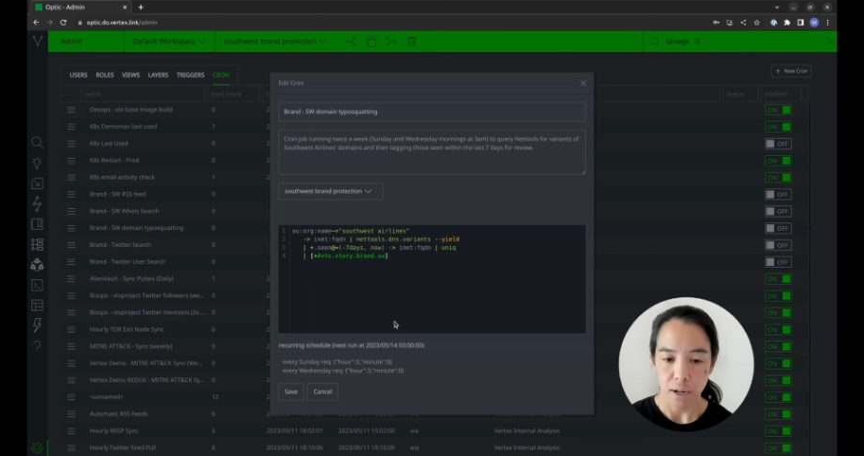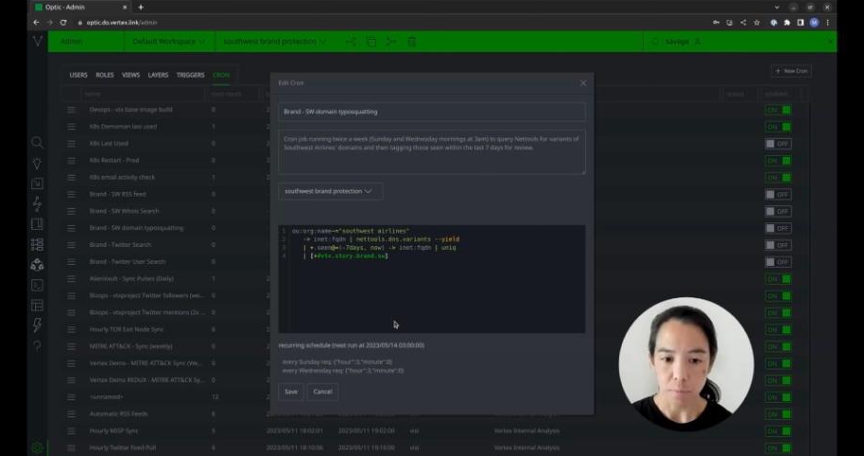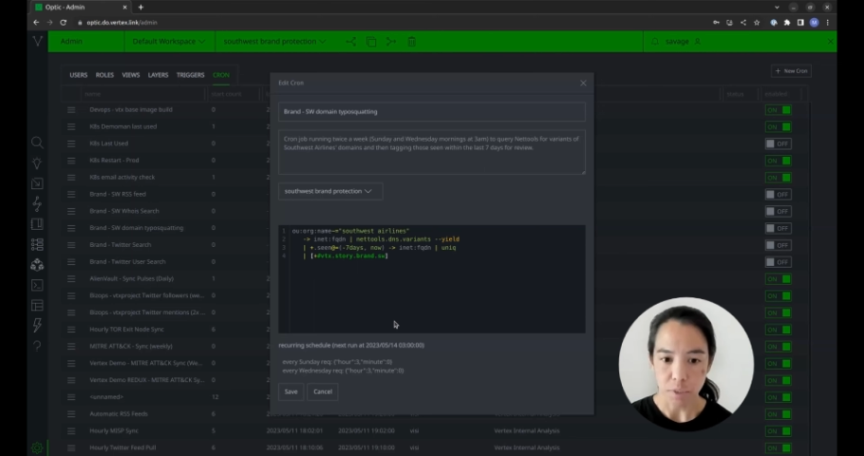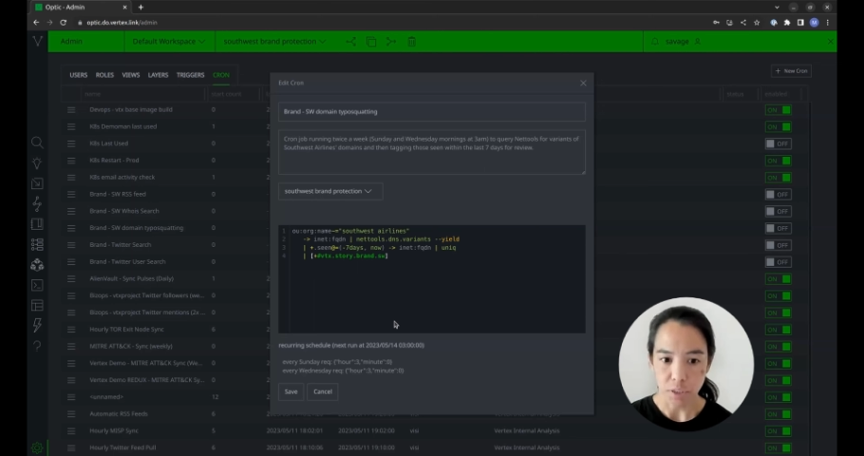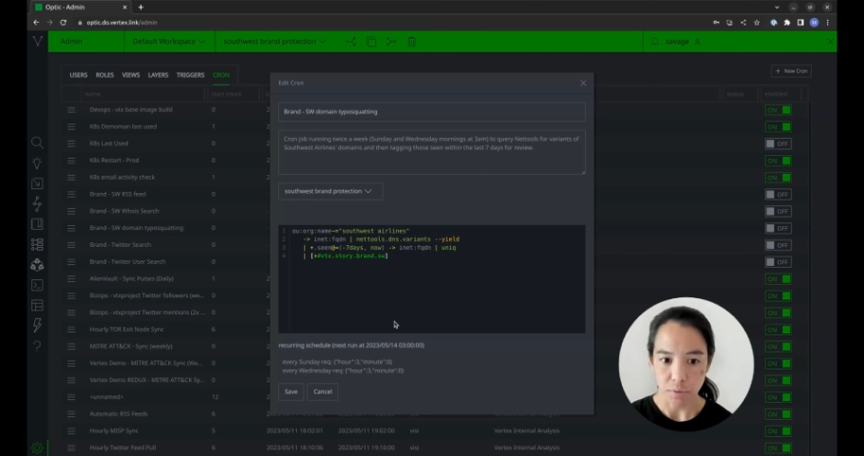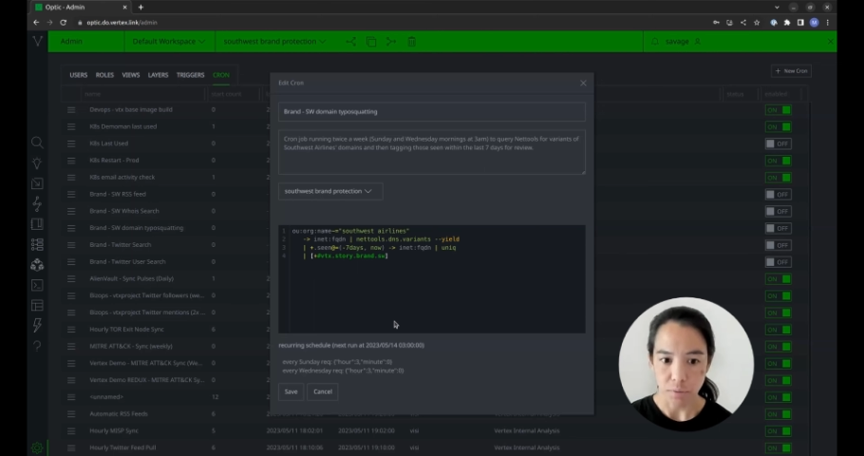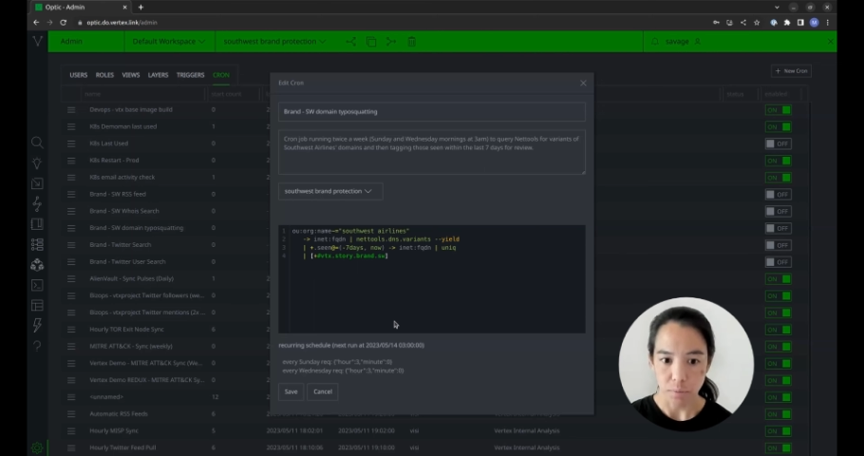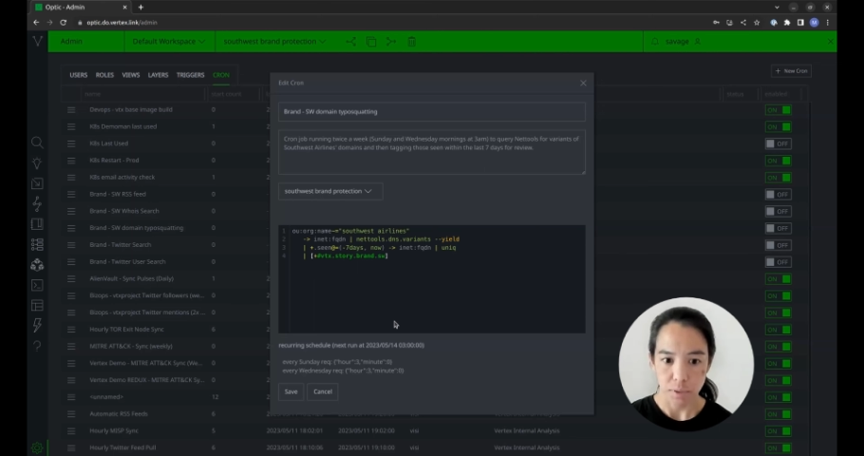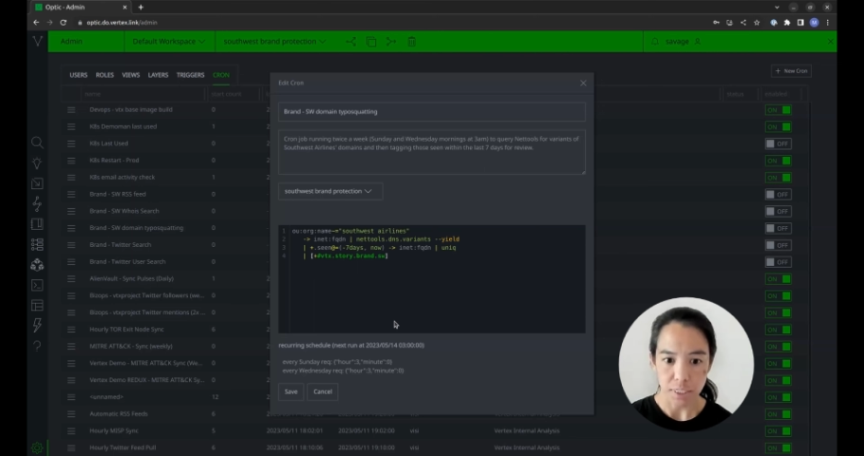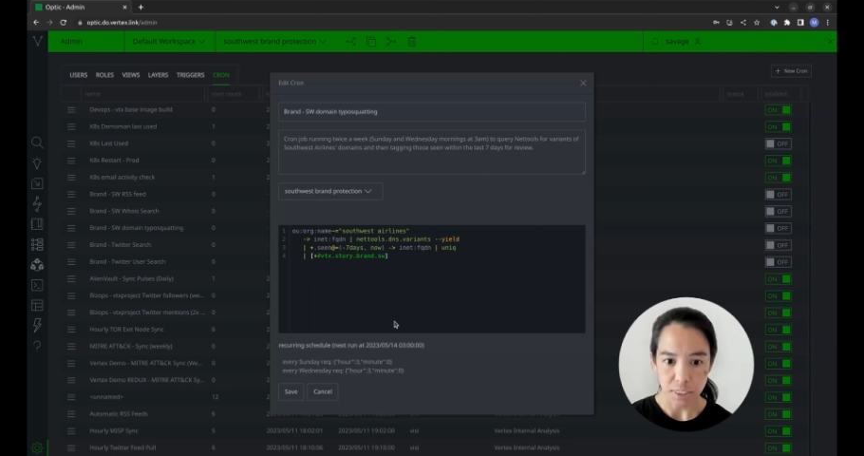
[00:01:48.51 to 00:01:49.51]
So
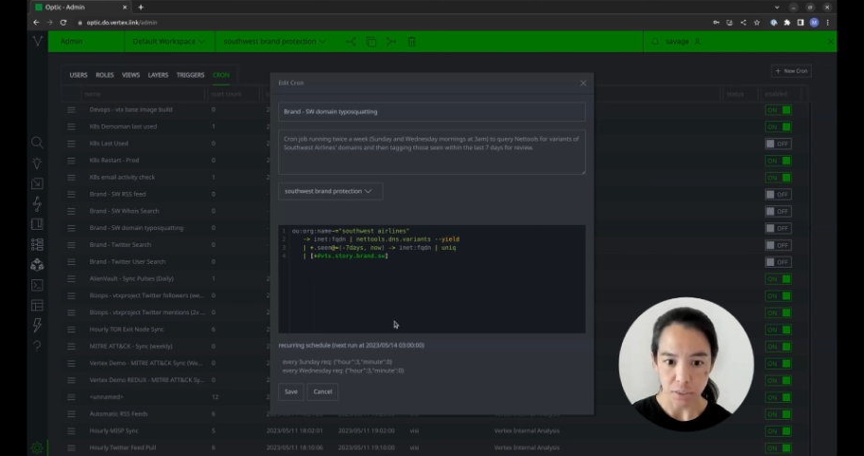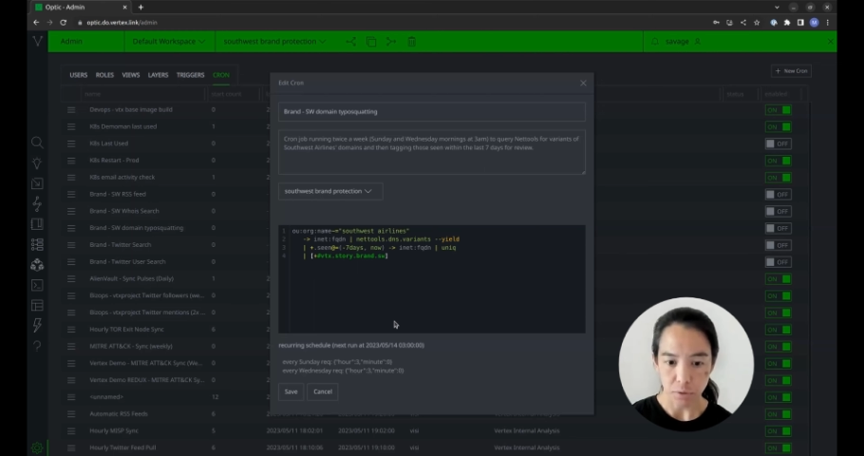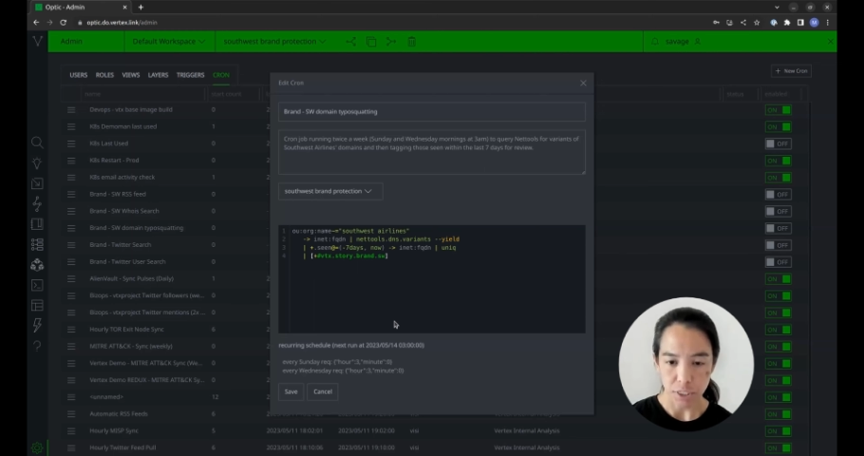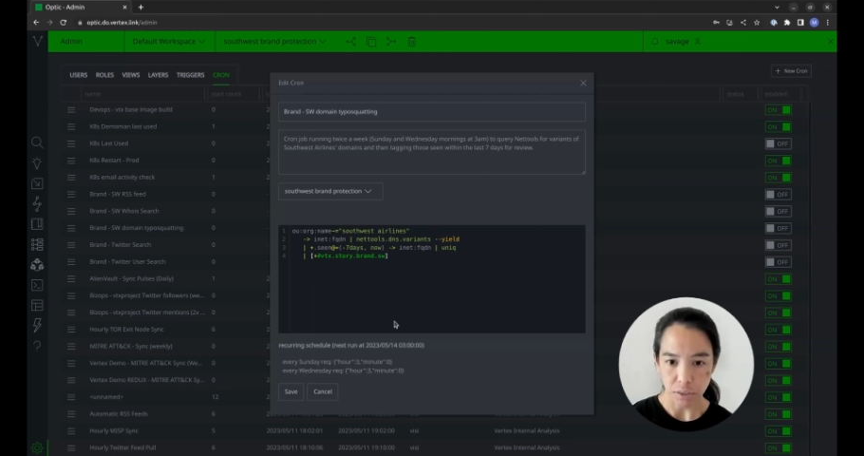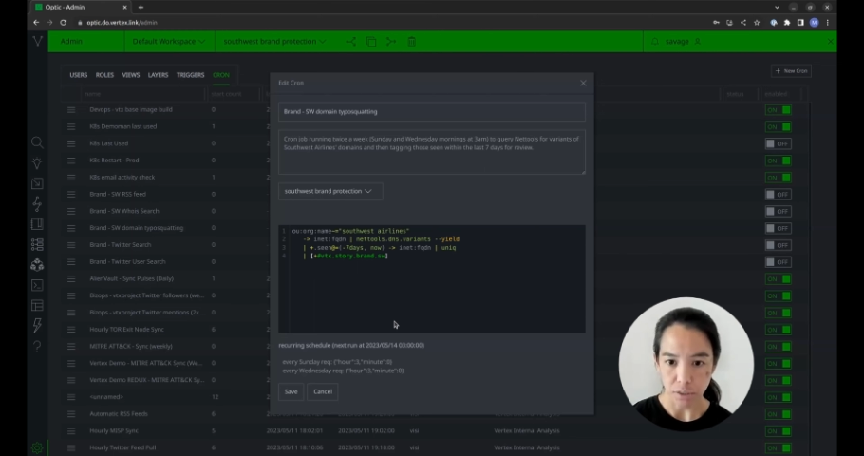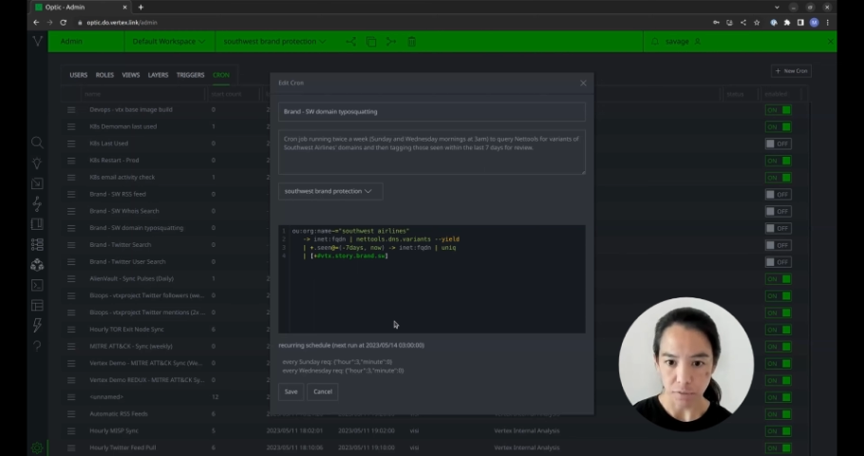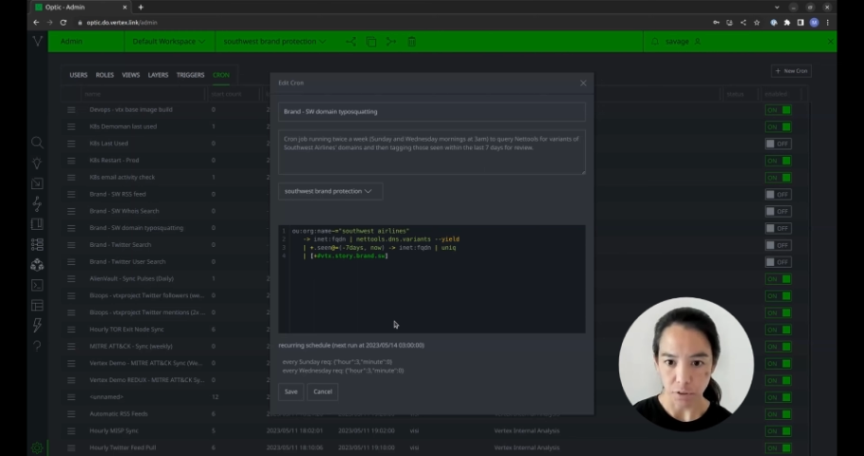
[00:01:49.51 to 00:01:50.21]
this is going to look